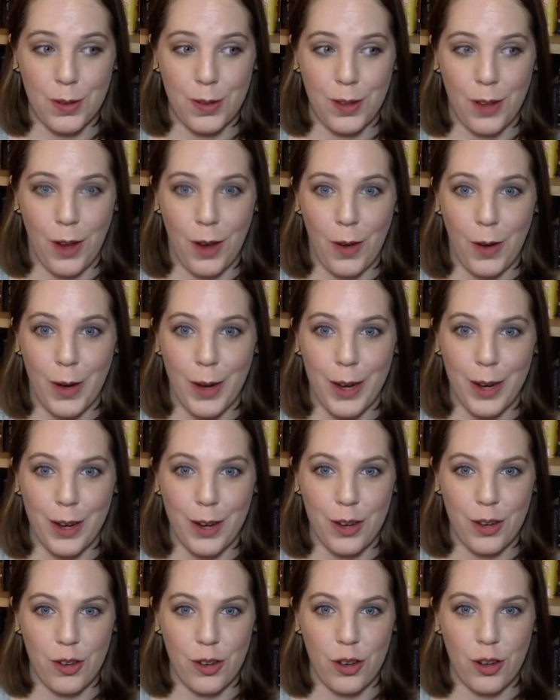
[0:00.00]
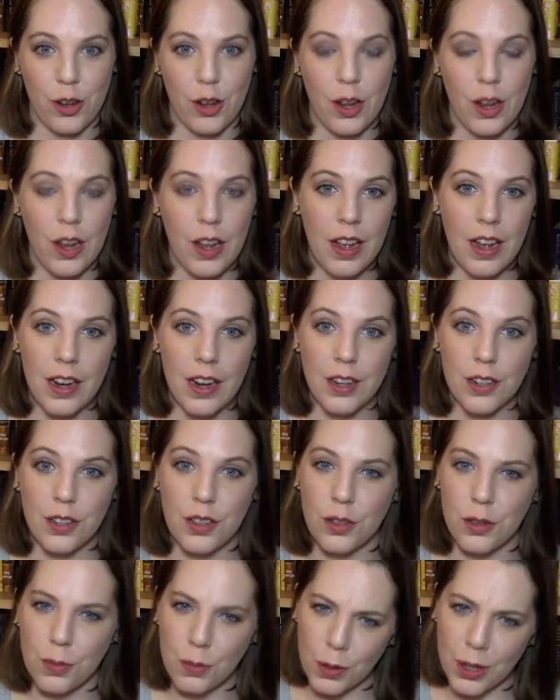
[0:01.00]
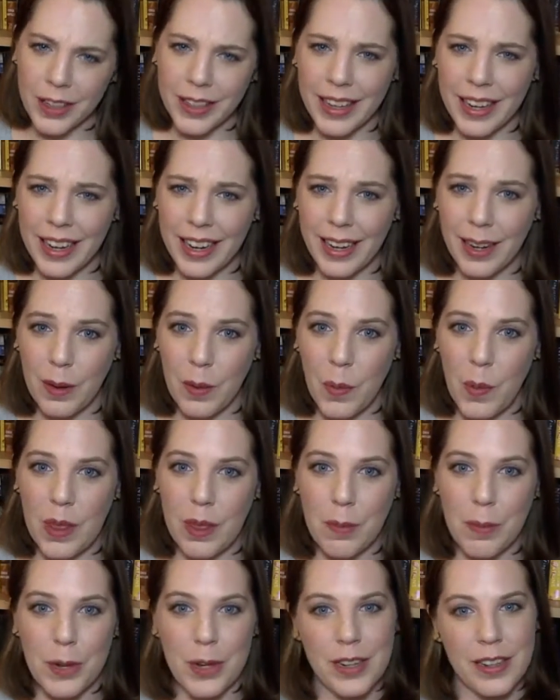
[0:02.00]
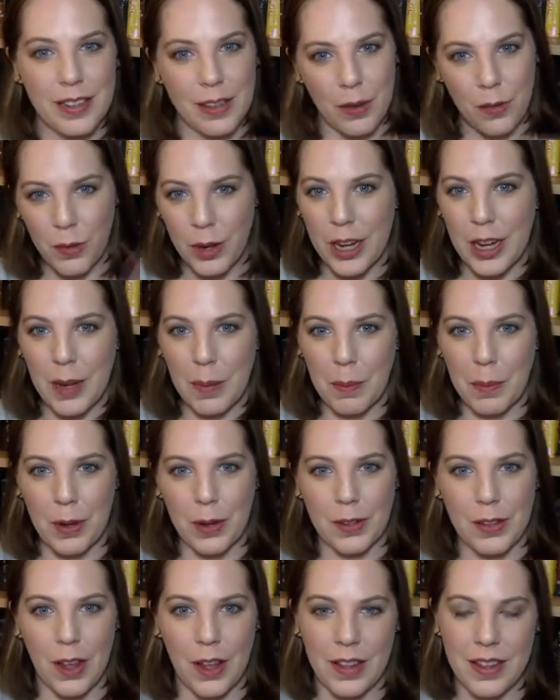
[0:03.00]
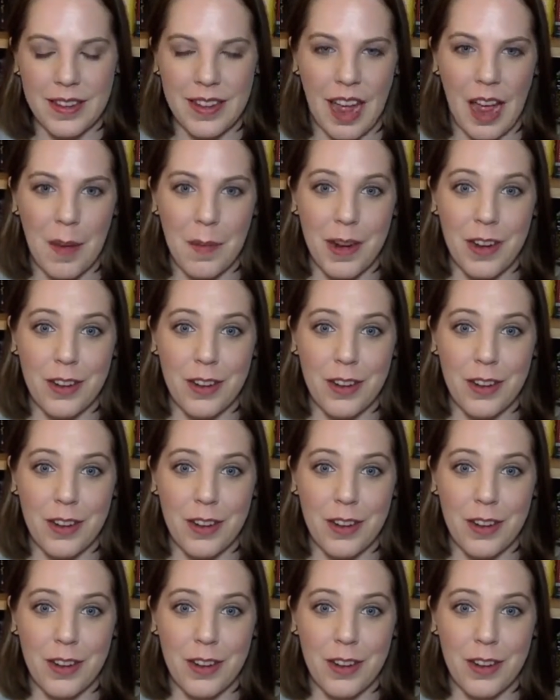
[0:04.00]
So in addition to working with books and reading books all the time,